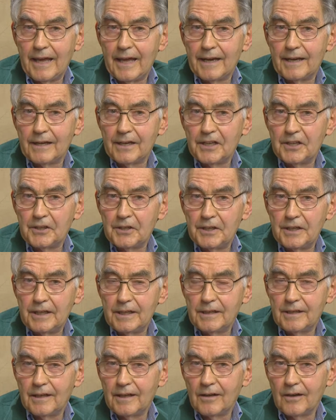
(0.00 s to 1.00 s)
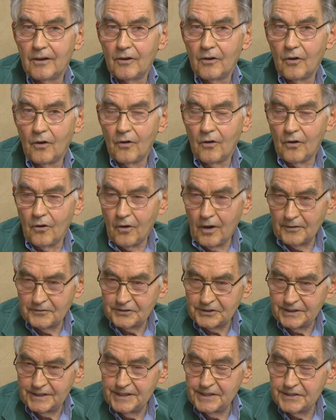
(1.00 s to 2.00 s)
and in the
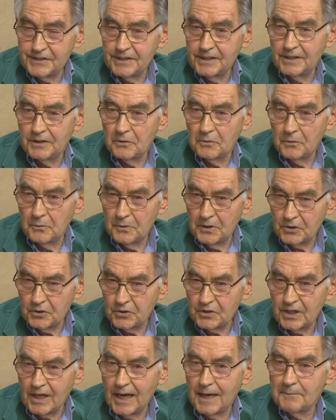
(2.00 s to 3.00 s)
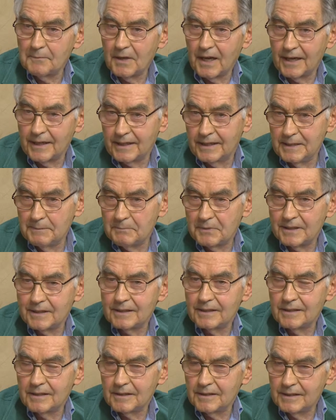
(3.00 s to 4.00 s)
off season, wintertime, winter time, I keep
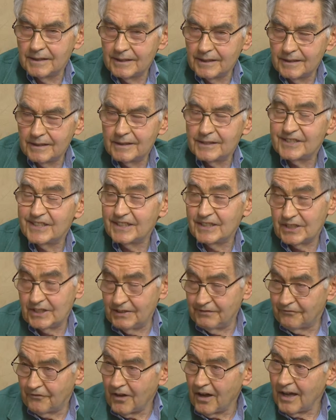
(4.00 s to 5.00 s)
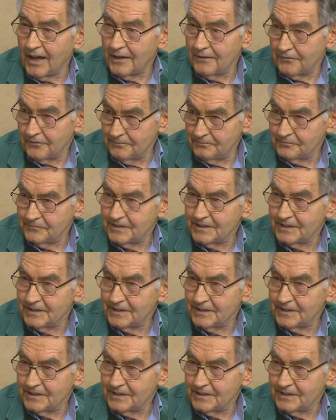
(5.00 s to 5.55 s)
it 65,